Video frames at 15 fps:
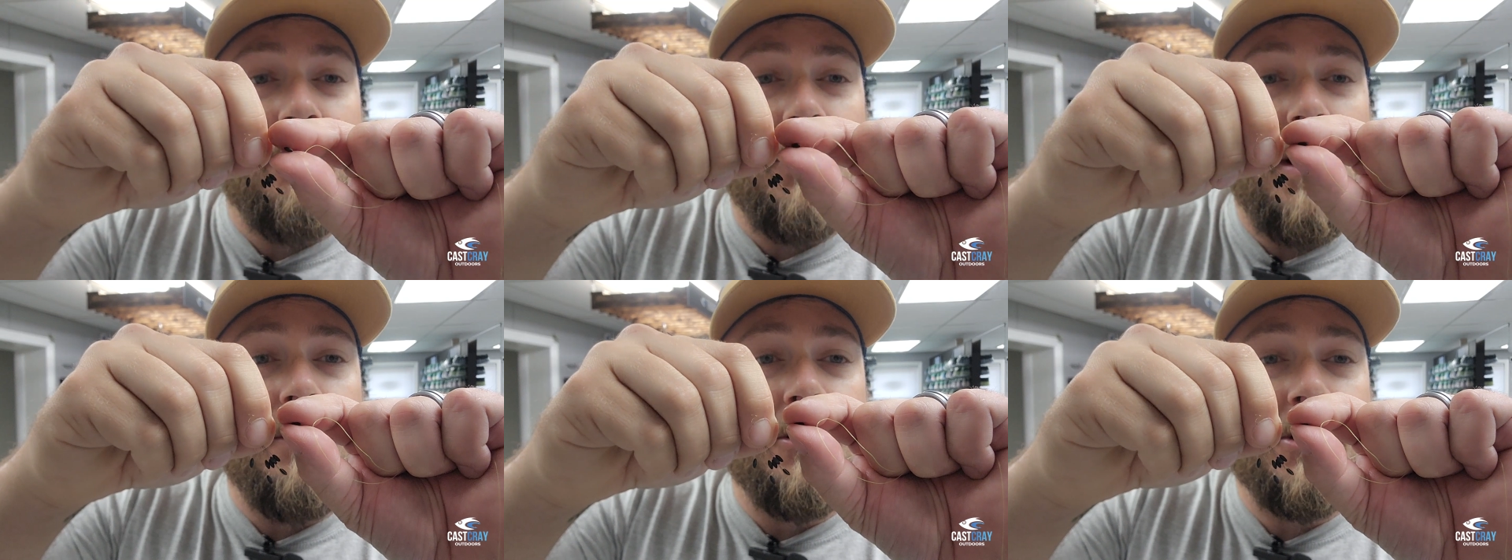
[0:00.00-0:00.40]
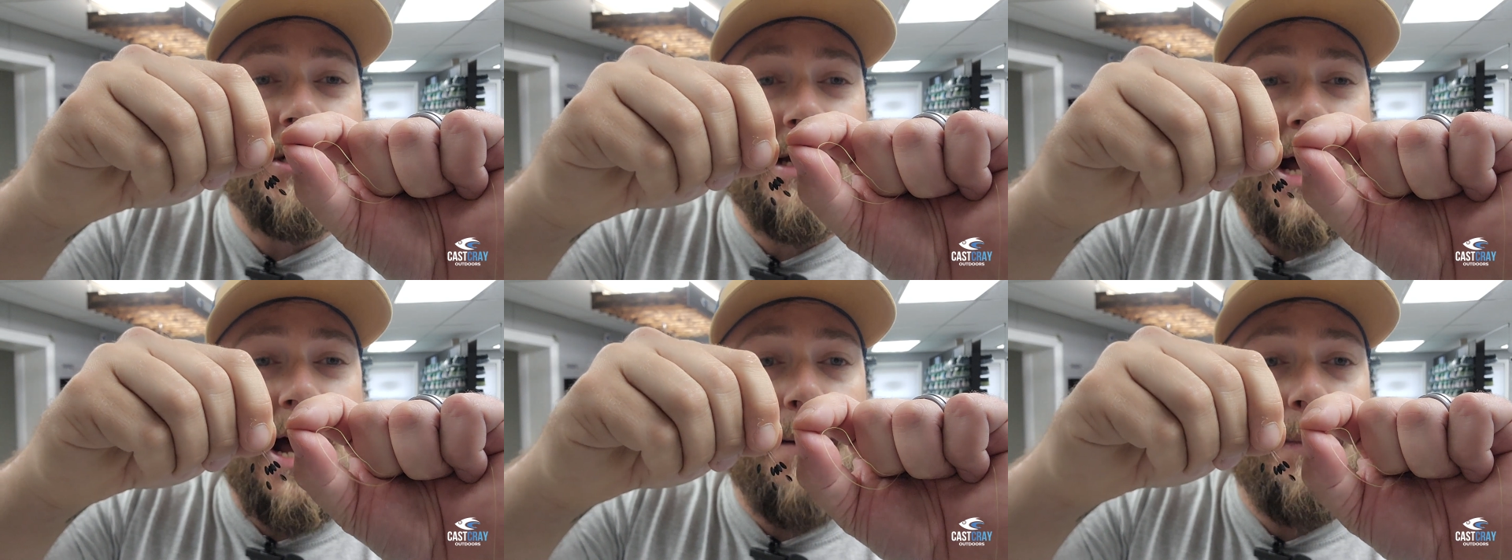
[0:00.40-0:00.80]
rubber
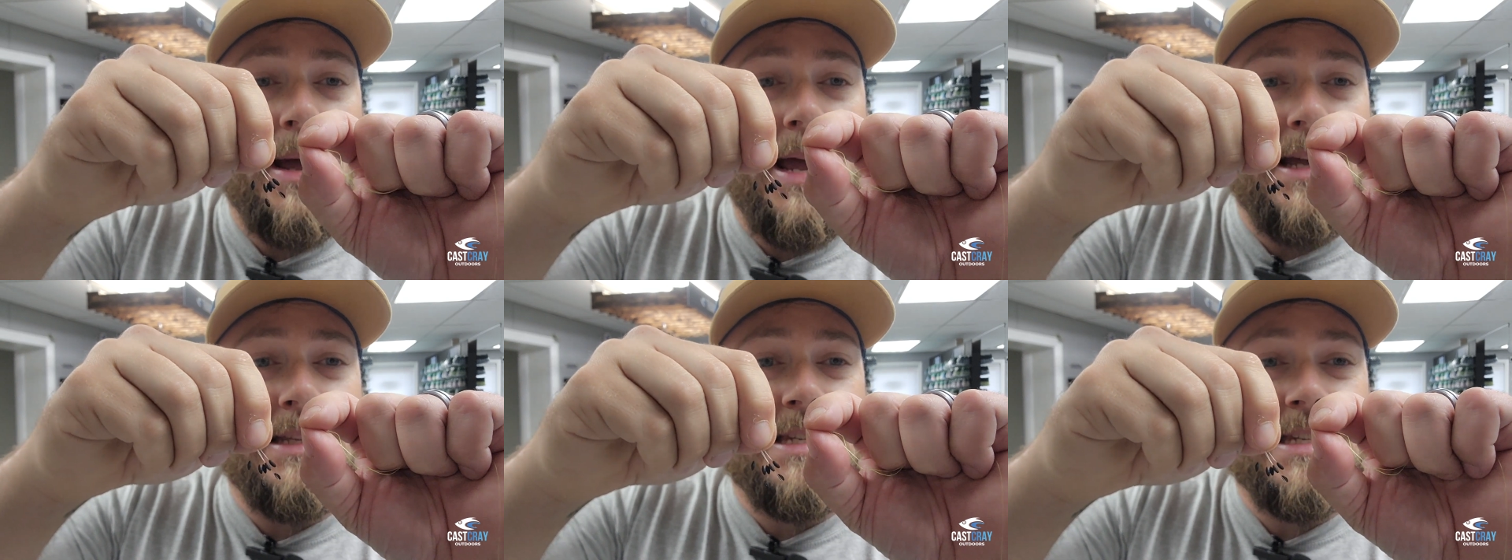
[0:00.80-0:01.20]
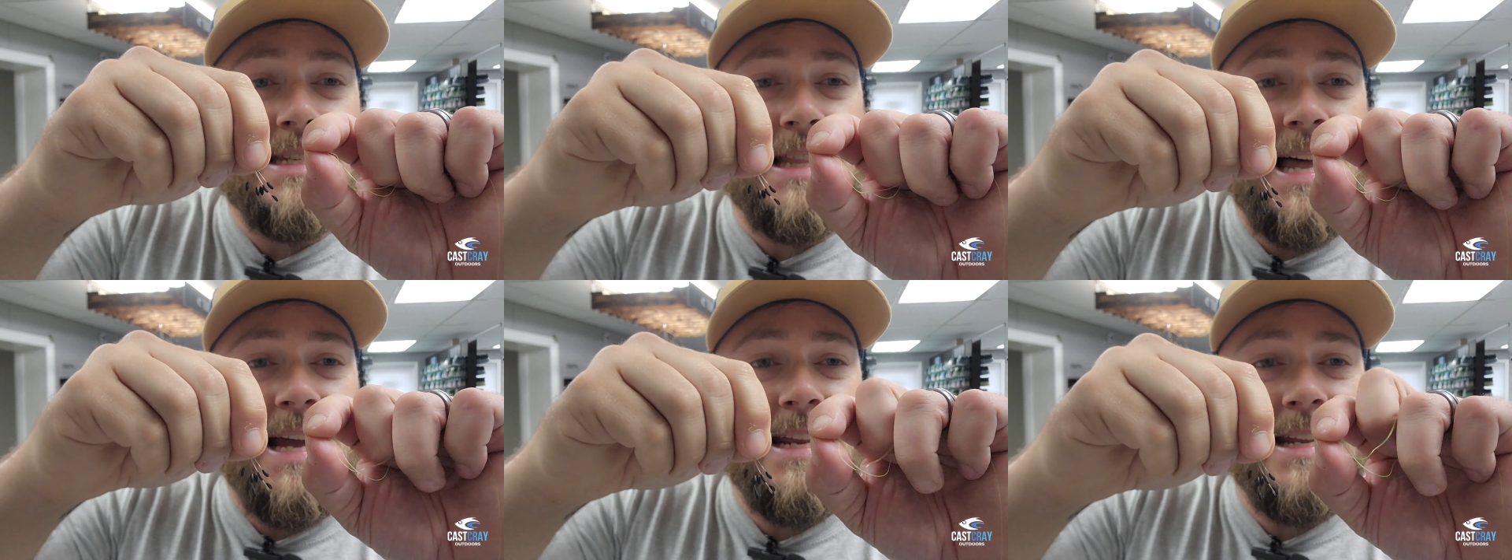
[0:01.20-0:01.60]
stop, and
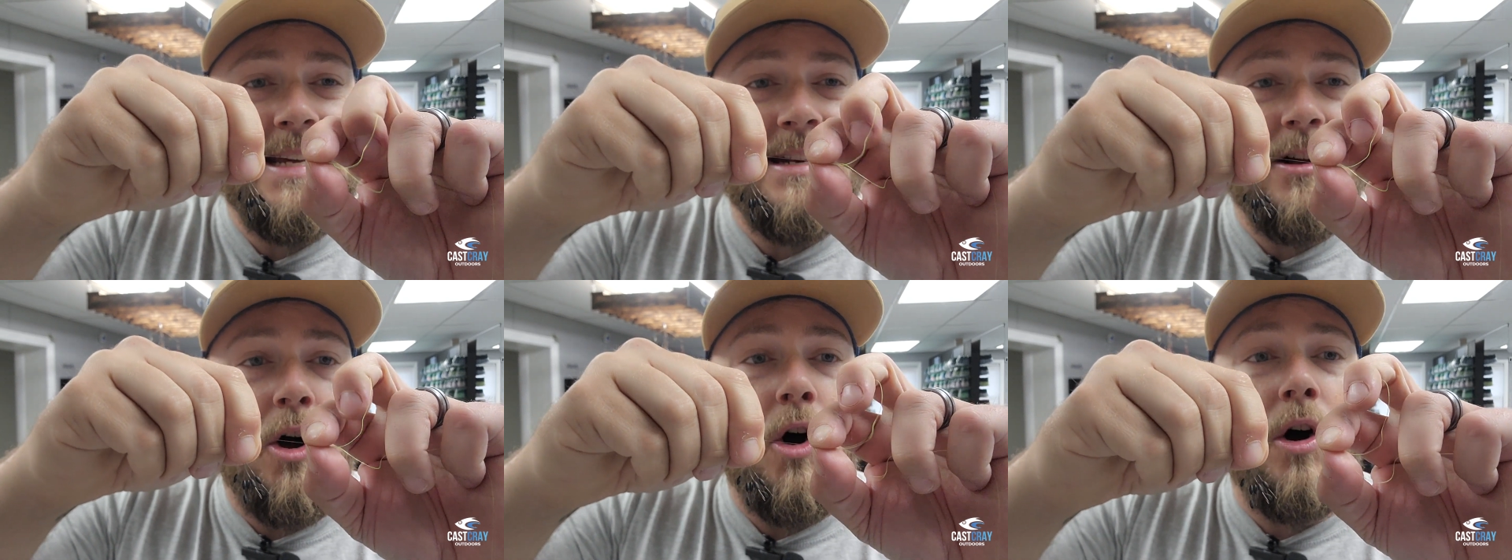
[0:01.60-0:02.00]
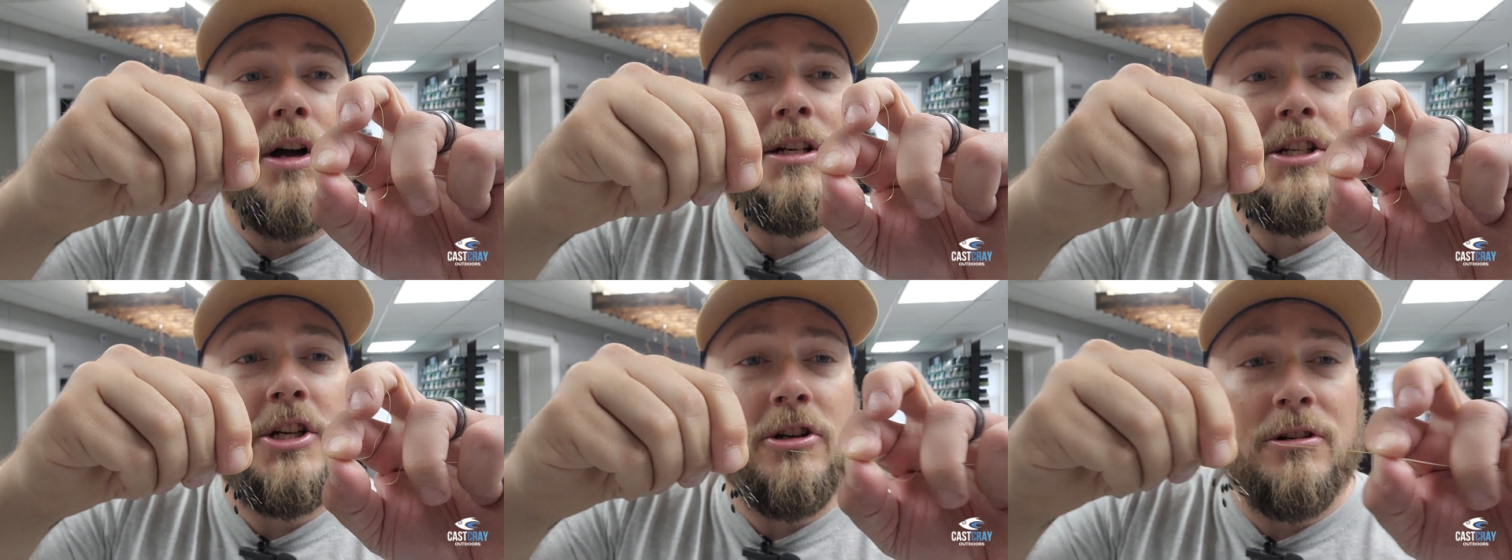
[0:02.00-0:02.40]
slide it
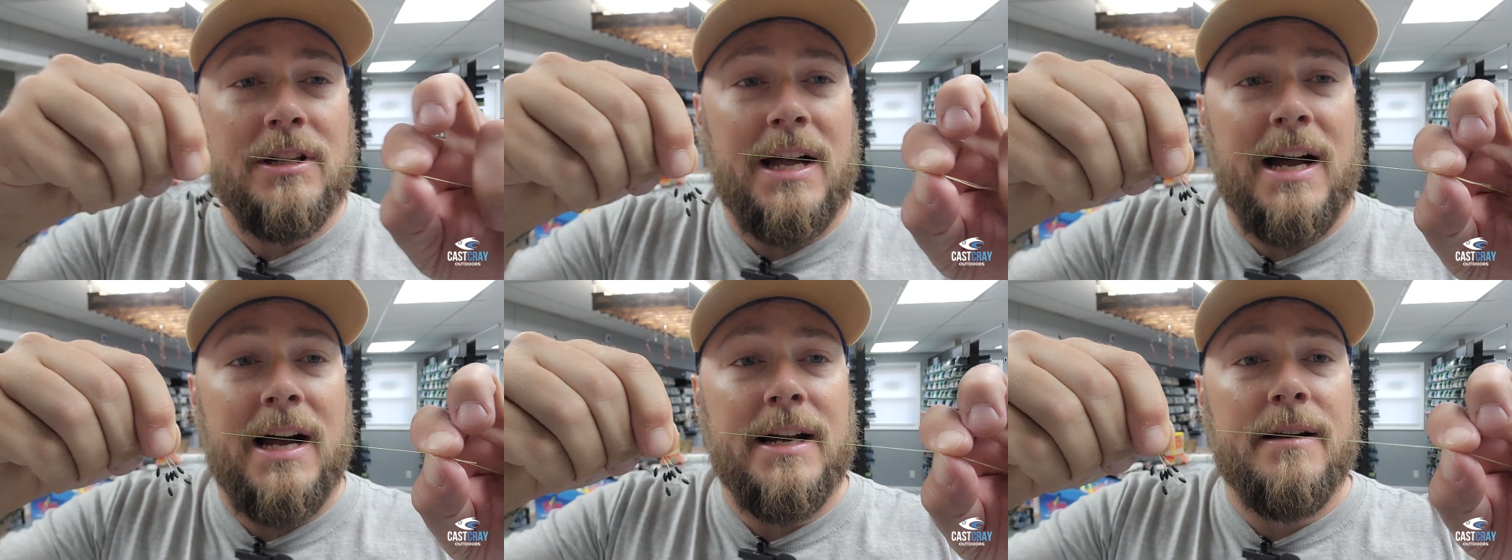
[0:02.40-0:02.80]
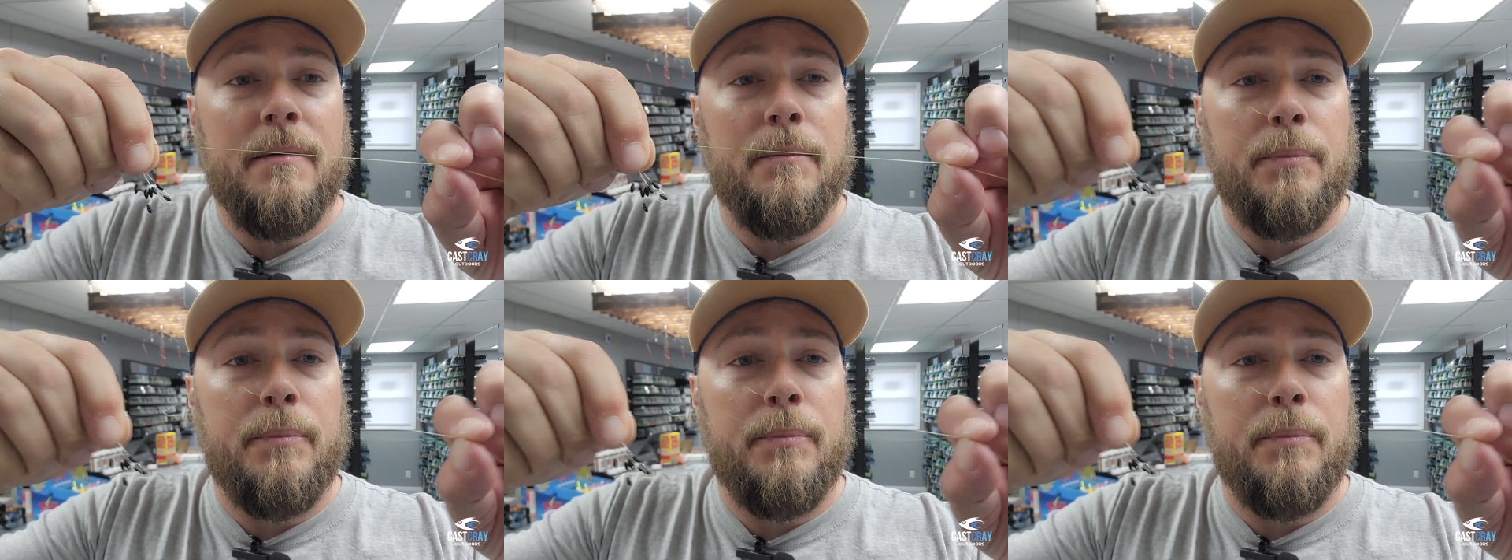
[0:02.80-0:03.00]
onto your line,